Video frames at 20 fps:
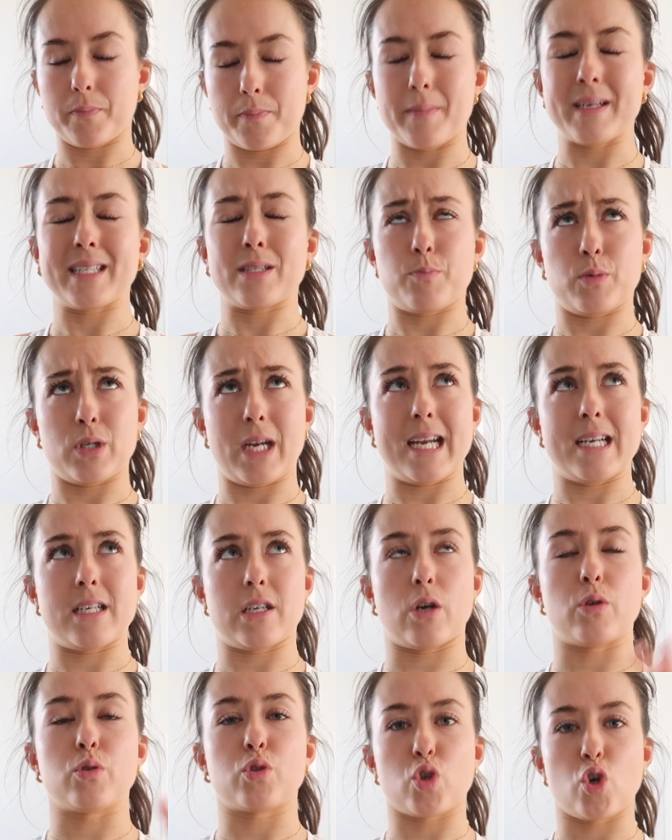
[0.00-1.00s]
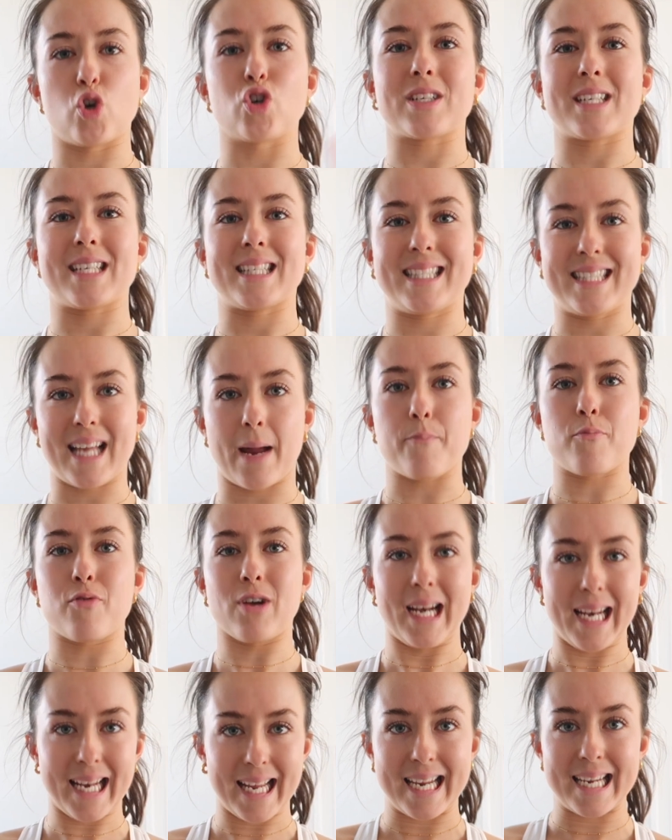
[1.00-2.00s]
mashed potatoes cooked
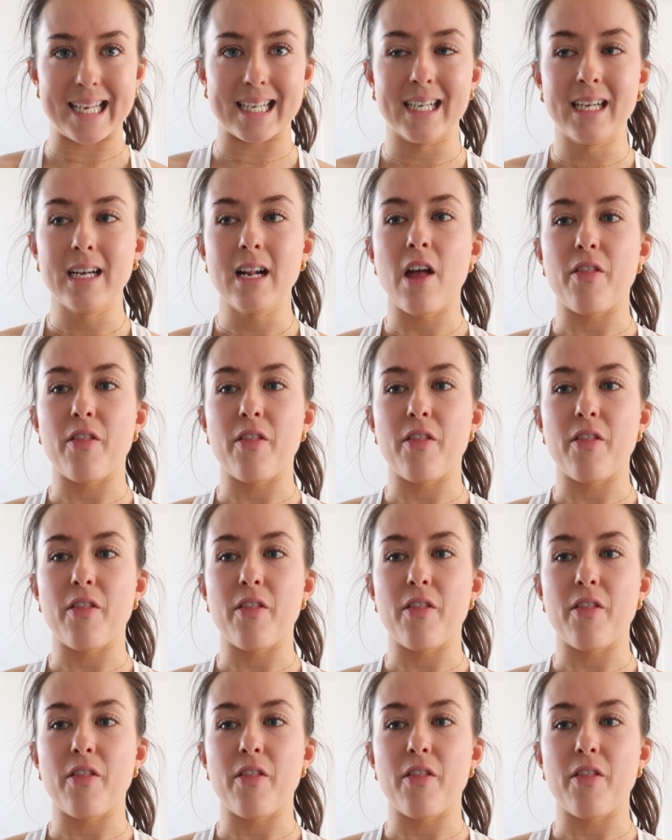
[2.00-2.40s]
separately